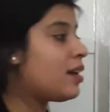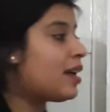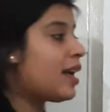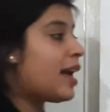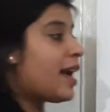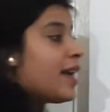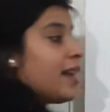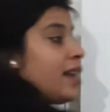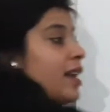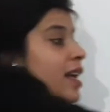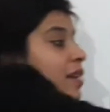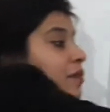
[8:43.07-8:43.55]

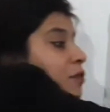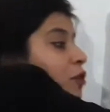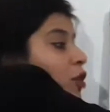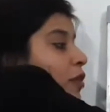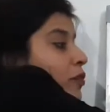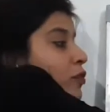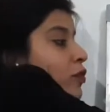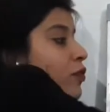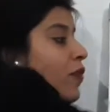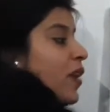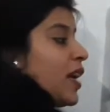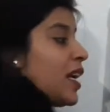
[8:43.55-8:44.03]
and if you
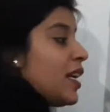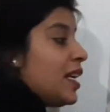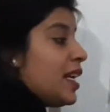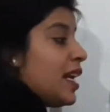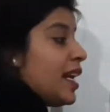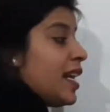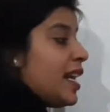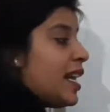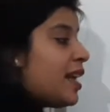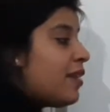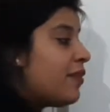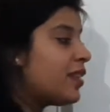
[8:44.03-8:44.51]
have to find
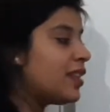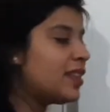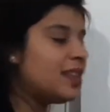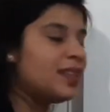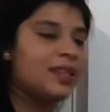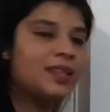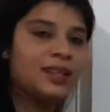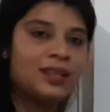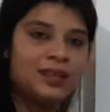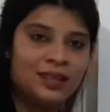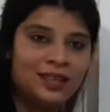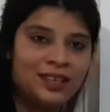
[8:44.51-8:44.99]
11th
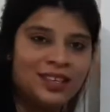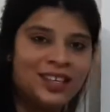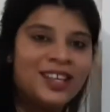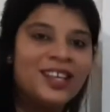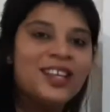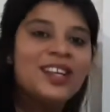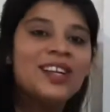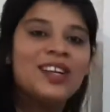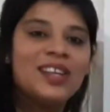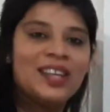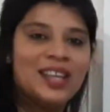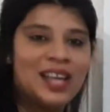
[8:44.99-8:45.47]

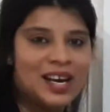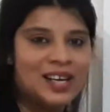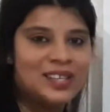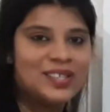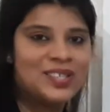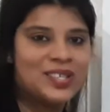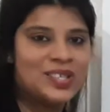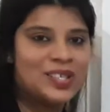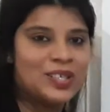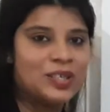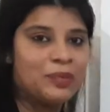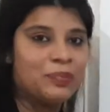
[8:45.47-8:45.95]

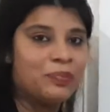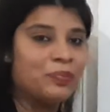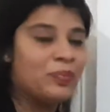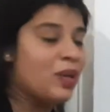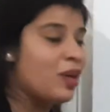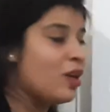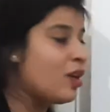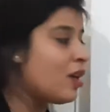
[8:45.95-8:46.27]
last term,